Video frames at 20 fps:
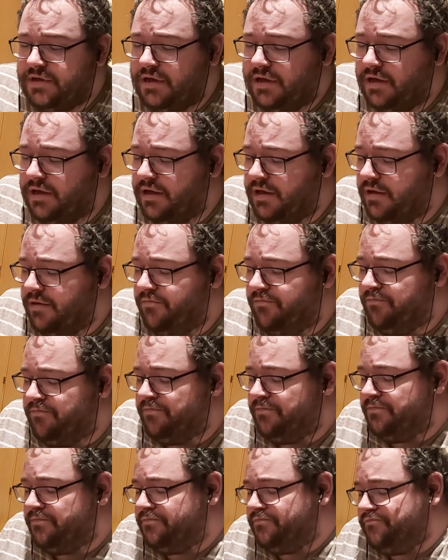And
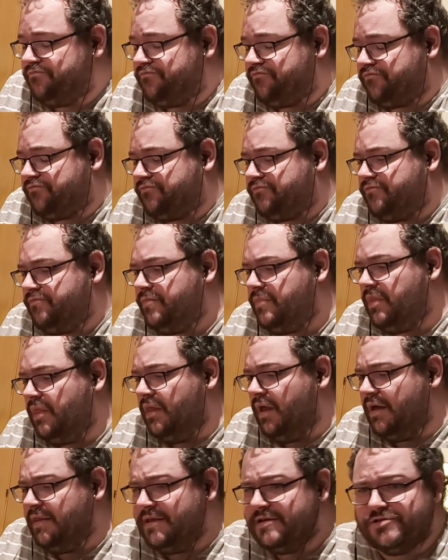
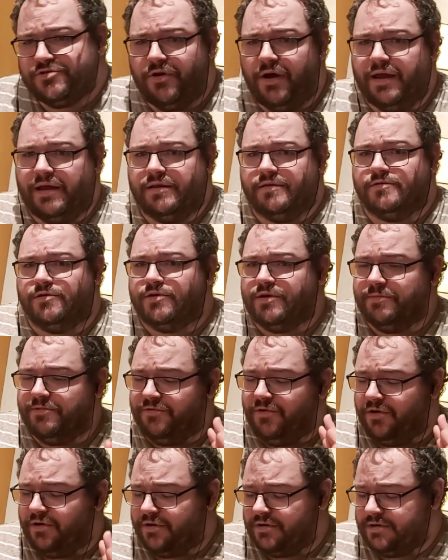that's great, don't get me
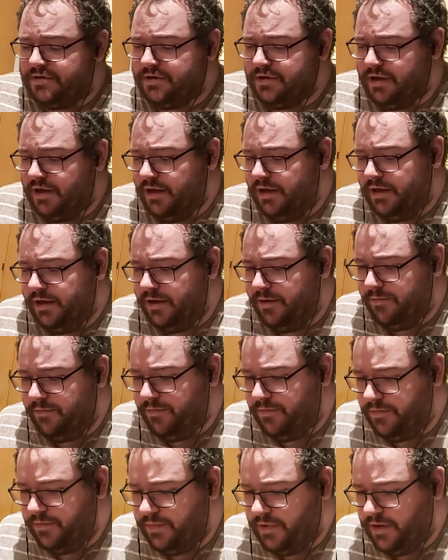wrong.
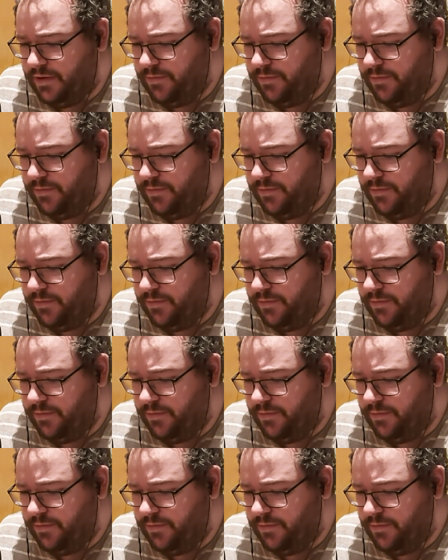And